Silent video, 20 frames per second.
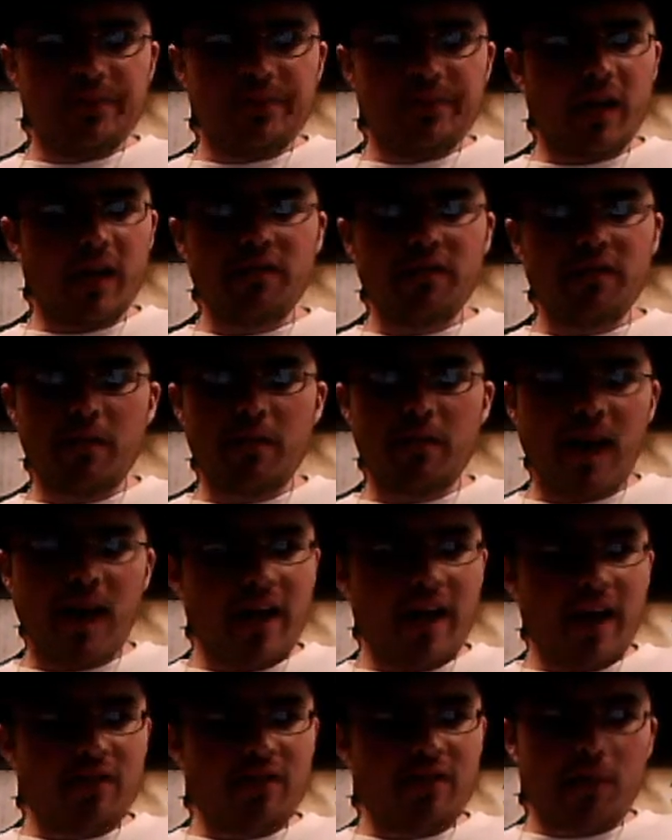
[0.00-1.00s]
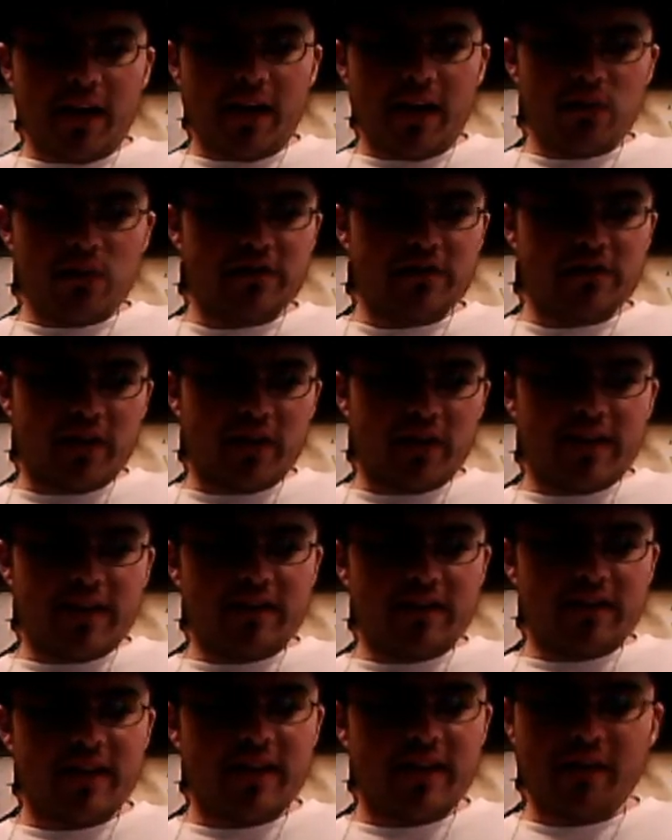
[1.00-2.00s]
Everybody, everybody was funny.
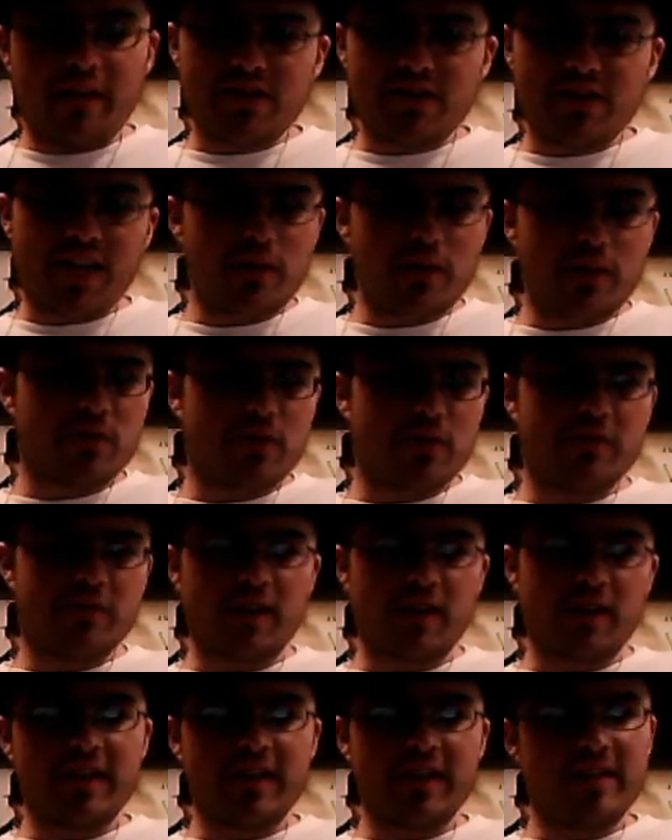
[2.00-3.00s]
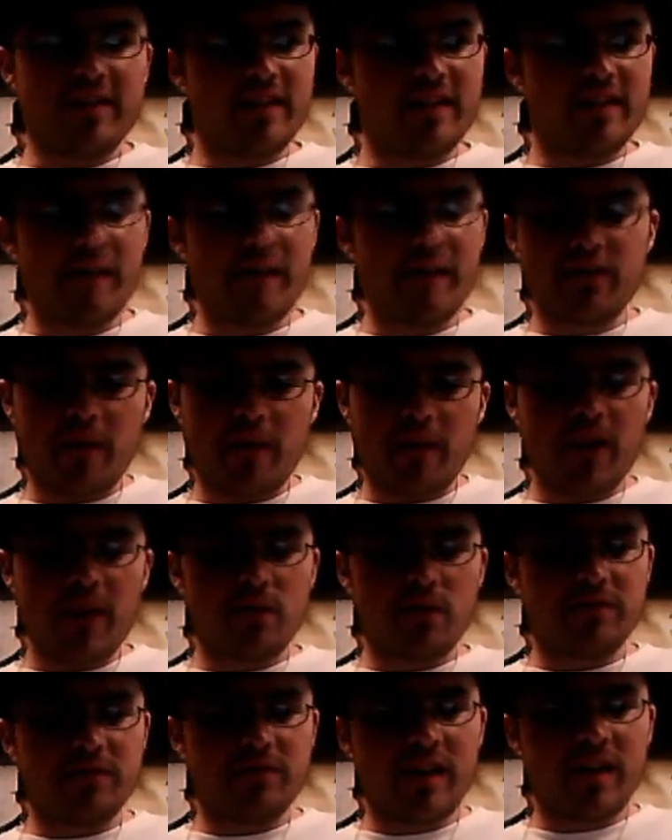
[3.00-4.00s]
Kevin James was funny. David Spade was
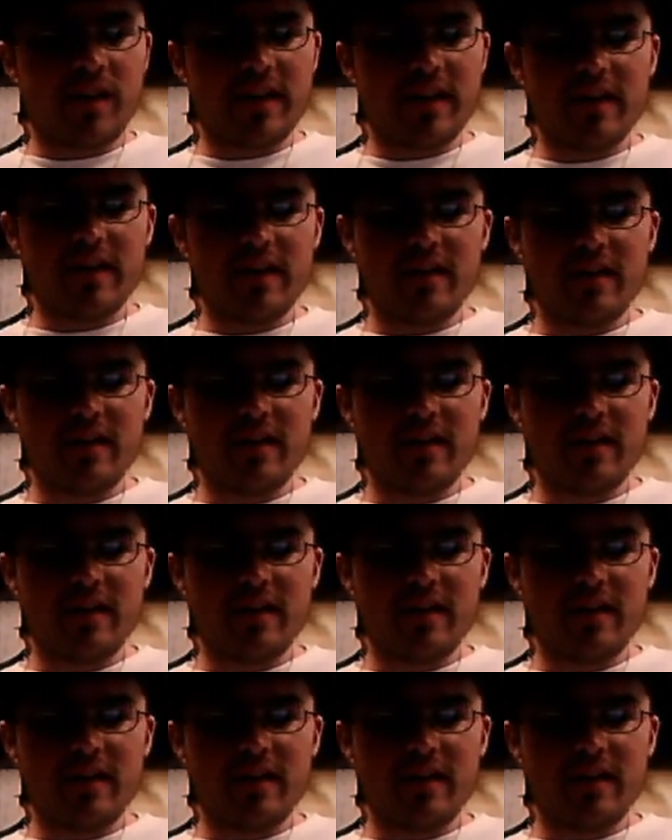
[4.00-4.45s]
funny.